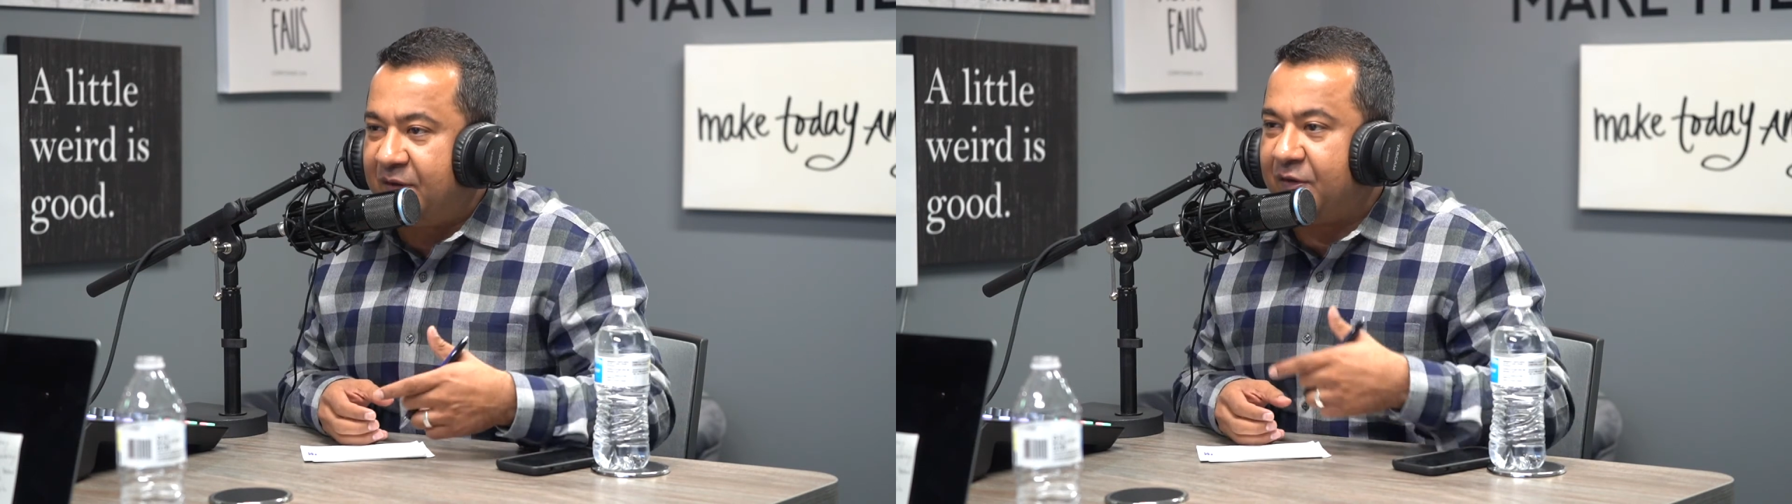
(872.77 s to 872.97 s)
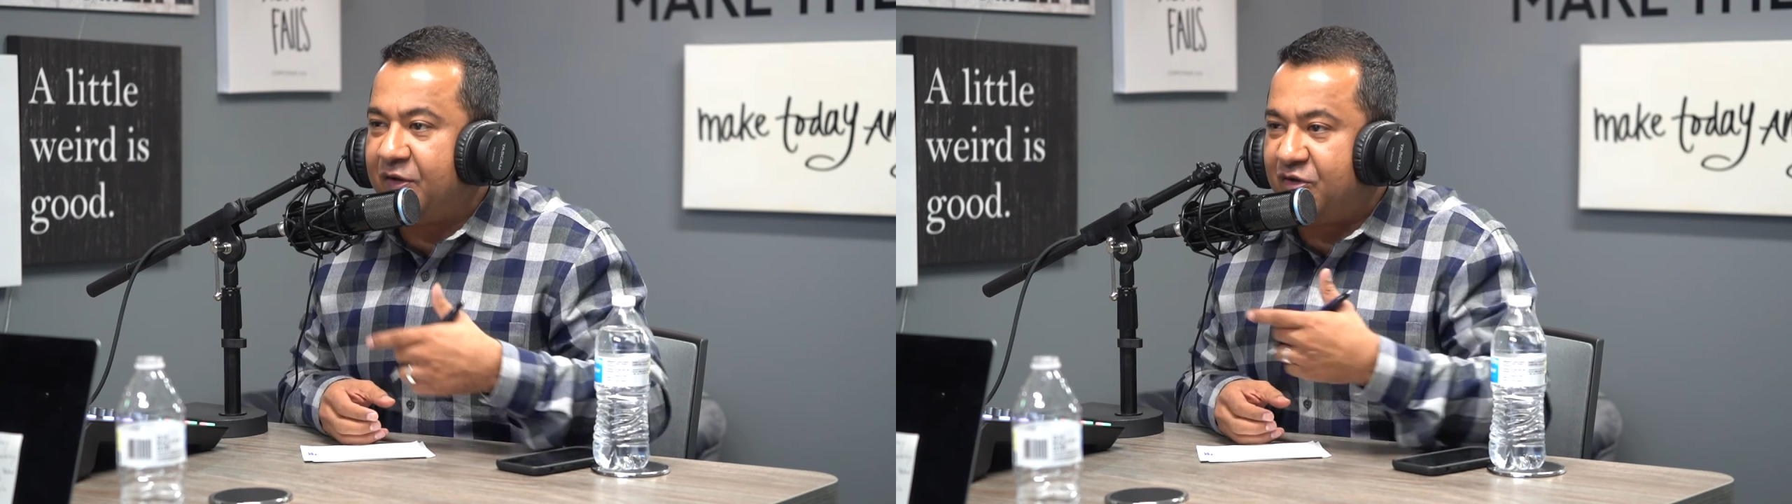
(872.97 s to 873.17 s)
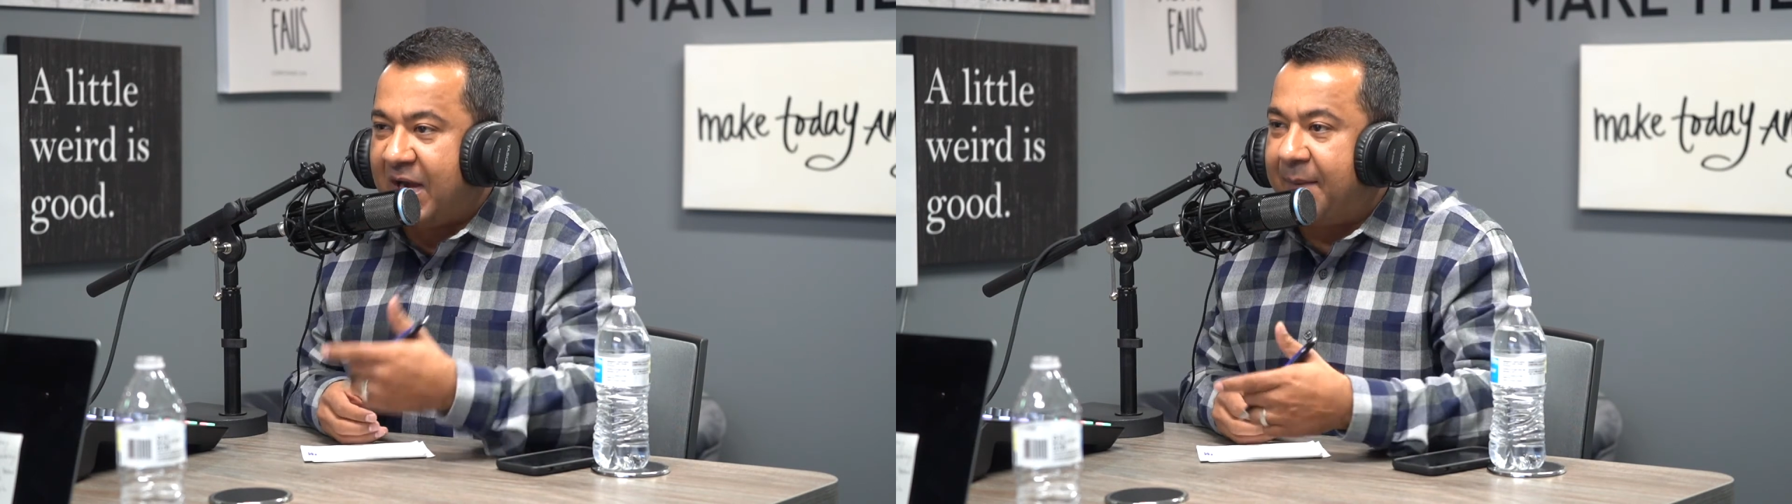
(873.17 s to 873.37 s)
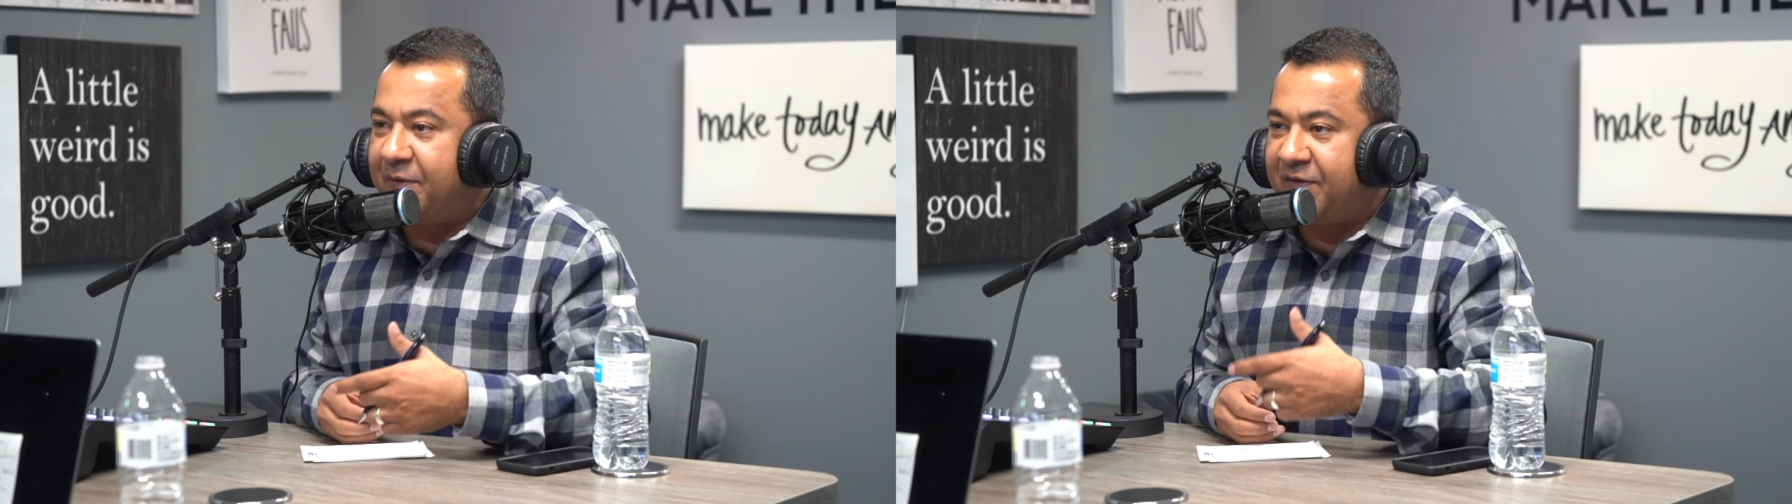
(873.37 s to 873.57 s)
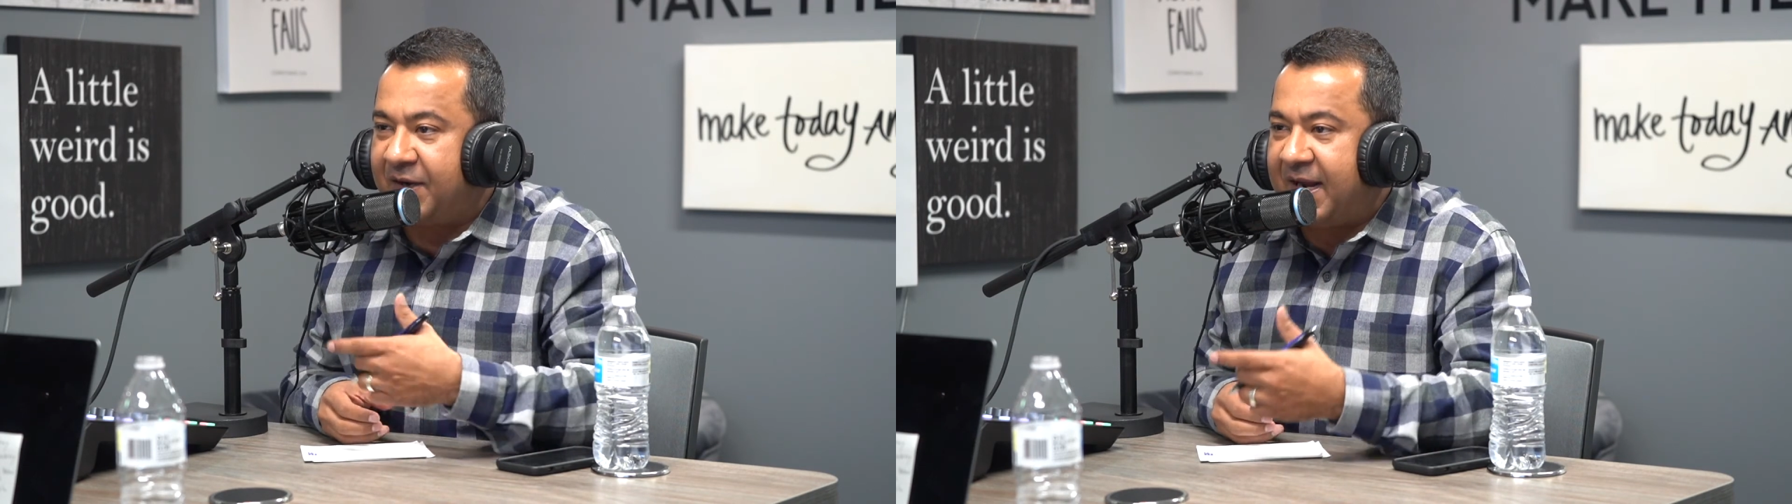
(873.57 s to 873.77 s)
or the
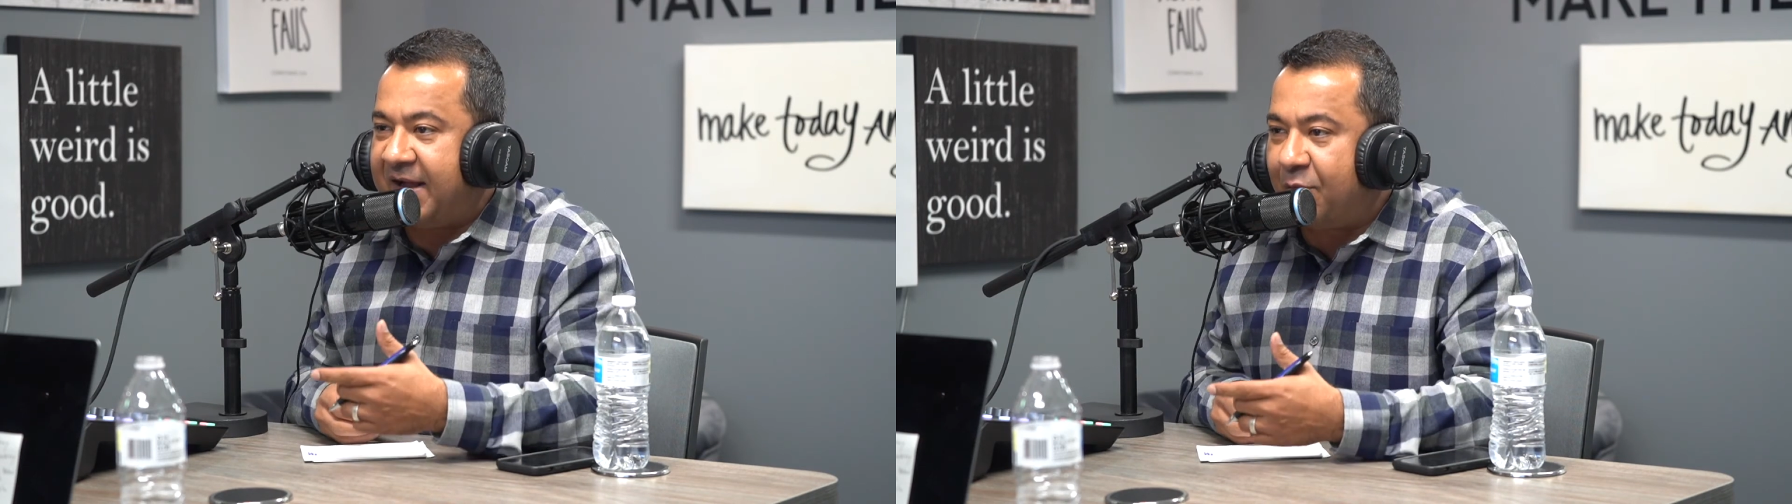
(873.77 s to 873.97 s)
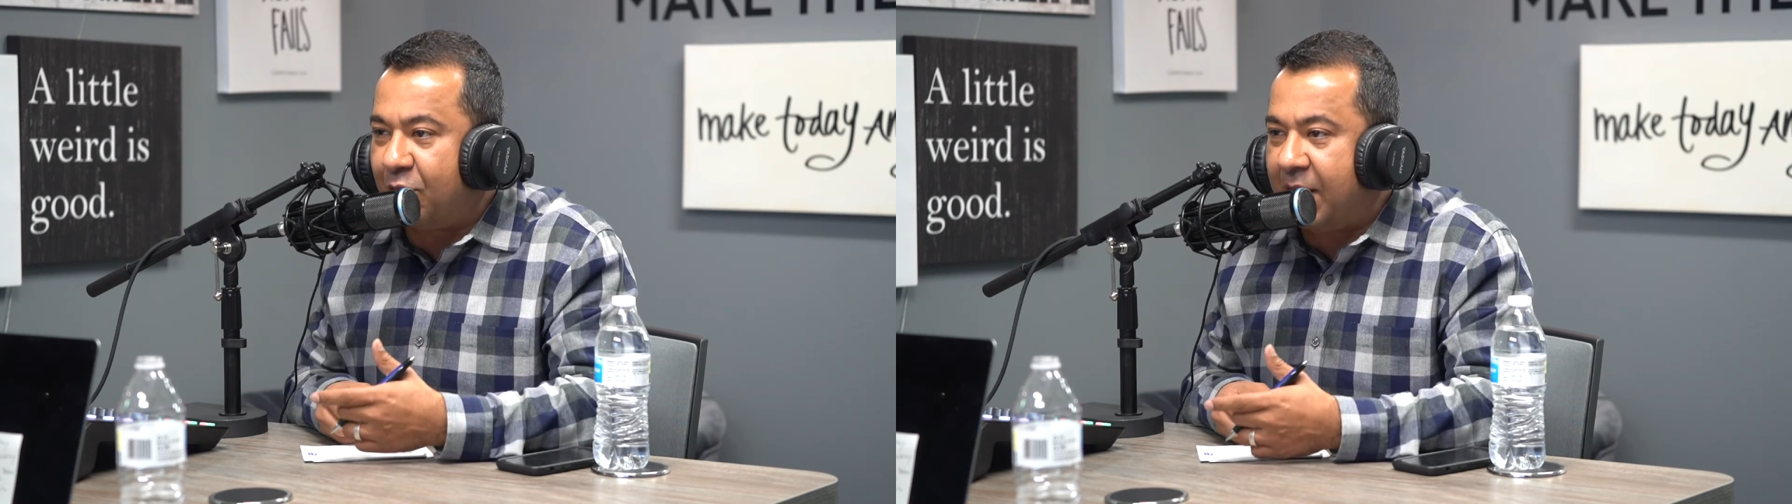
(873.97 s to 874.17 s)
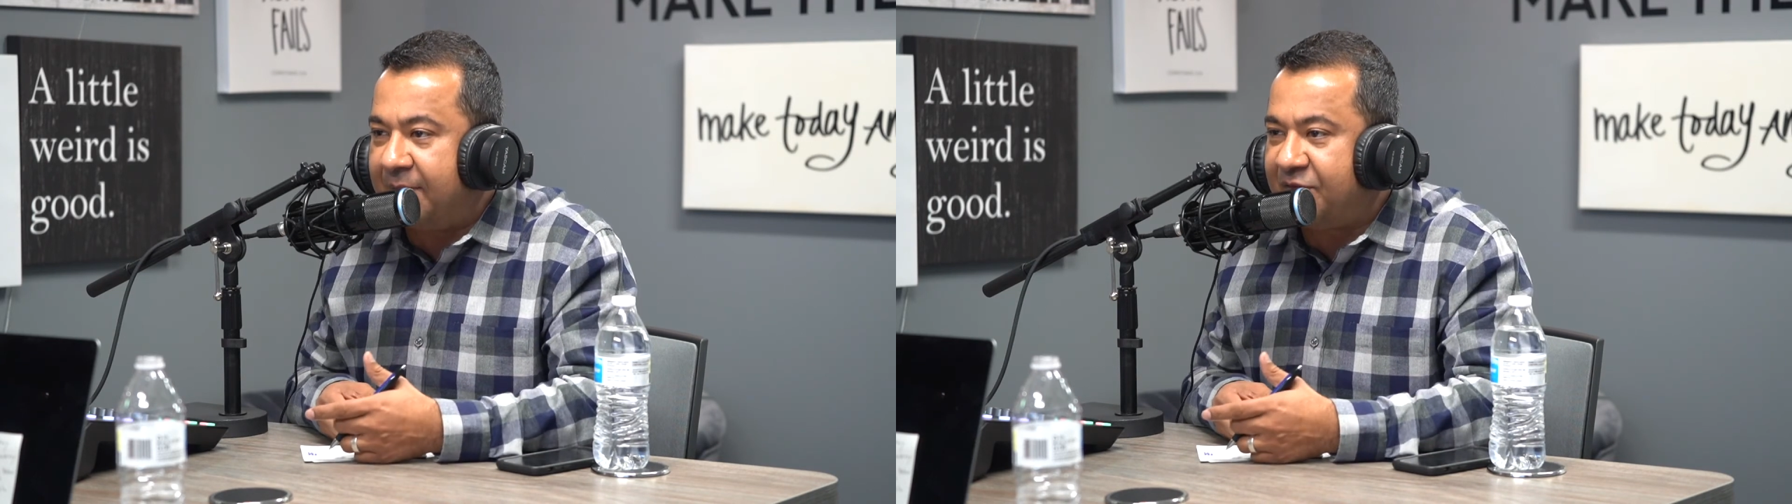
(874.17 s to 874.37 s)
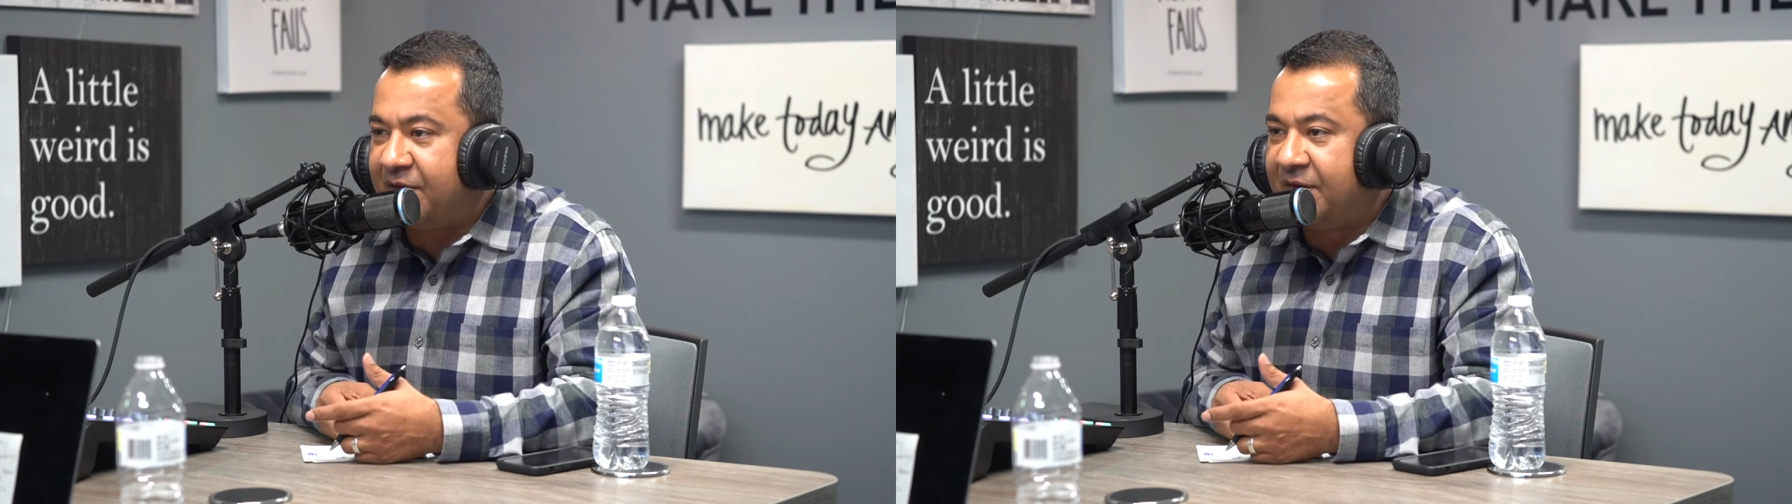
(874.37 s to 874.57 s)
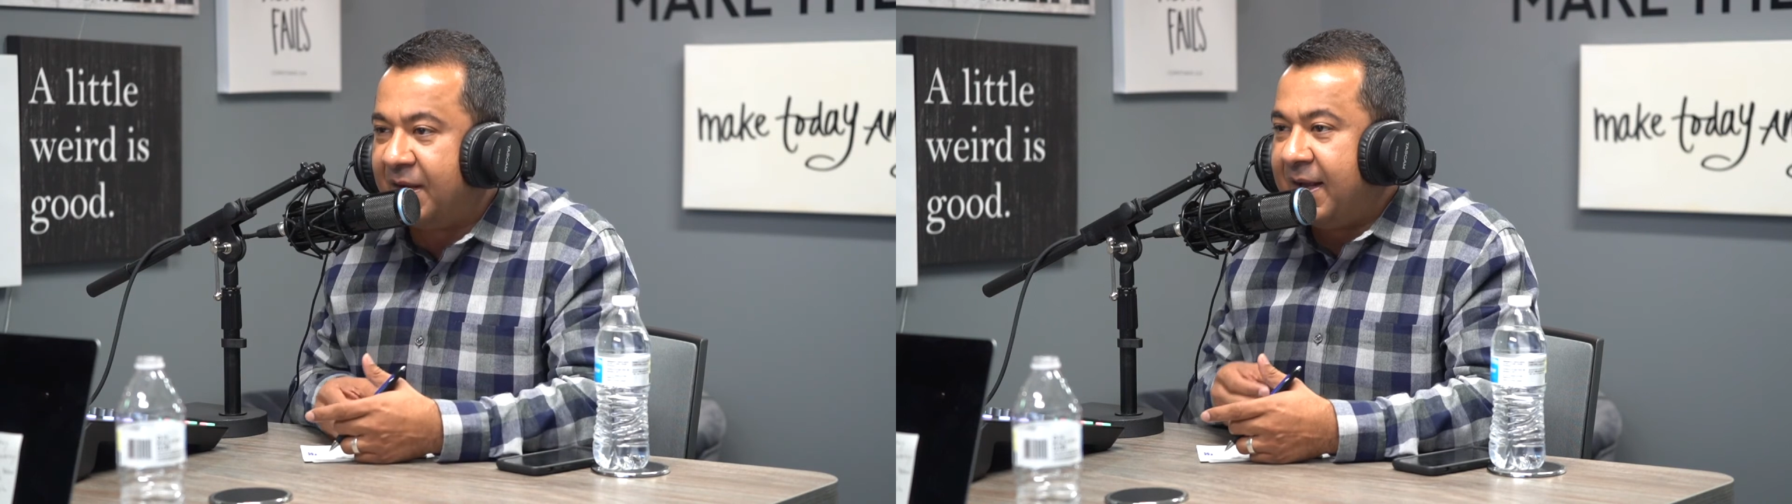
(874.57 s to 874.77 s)
shoppers are going to have more
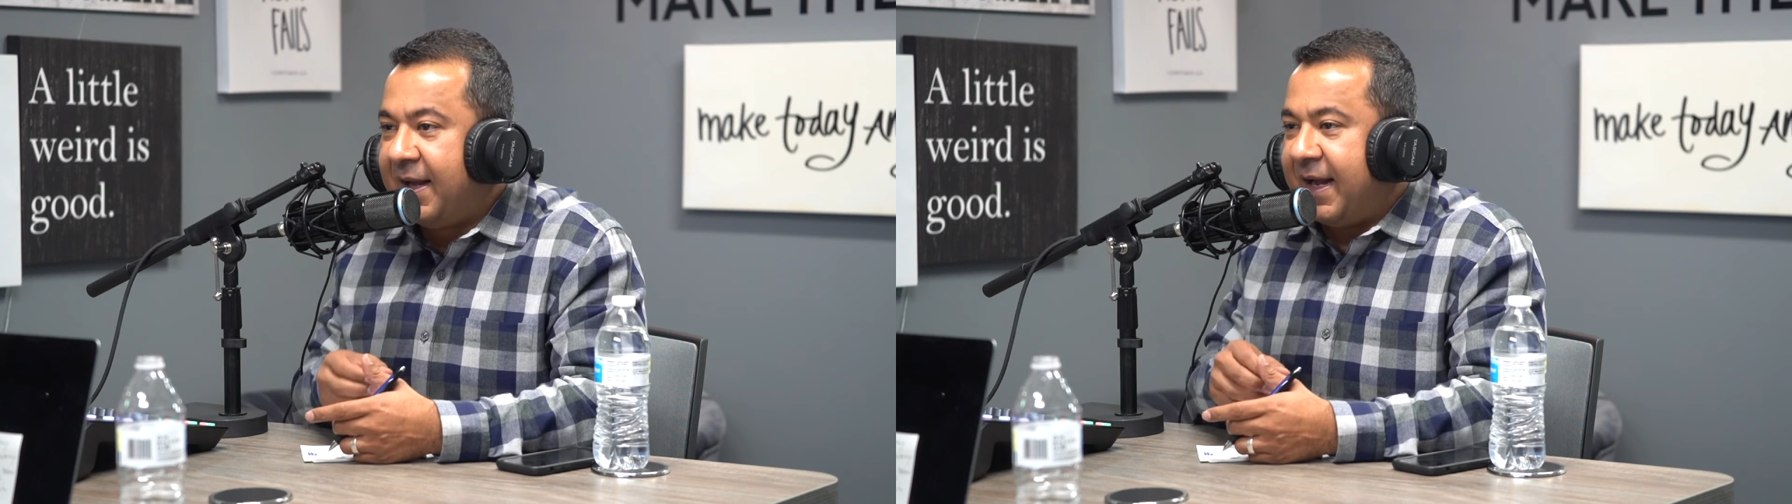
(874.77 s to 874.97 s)
options, yes.